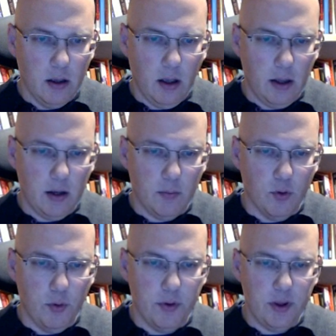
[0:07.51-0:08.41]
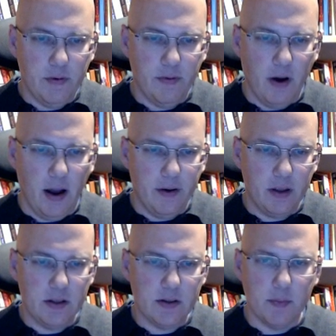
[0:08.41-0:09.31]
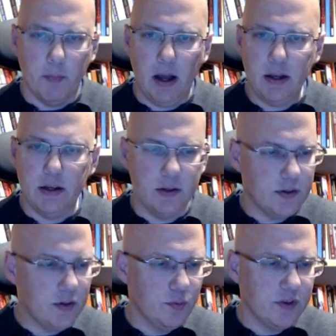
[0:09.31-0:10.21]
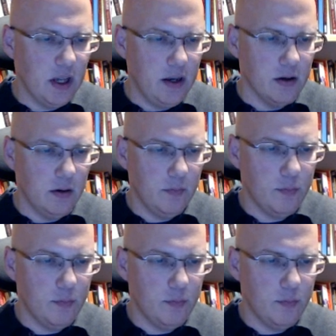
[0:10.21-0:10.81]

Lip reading: And I'm going with e5. That's Martin Zumsande,